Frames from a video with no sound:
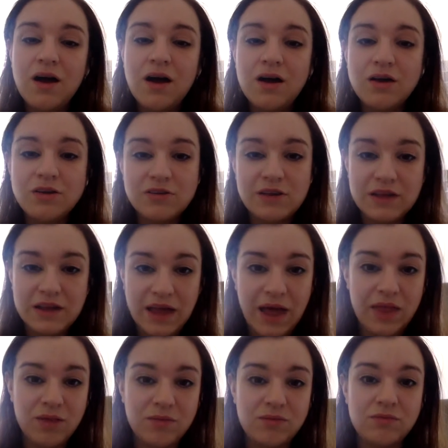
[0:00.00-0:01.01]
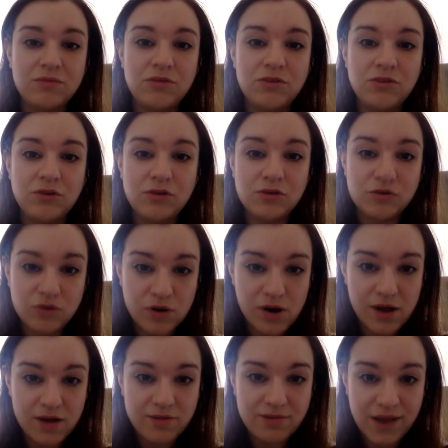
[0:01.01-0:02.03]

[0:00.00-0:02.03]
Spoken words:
I usually get them to try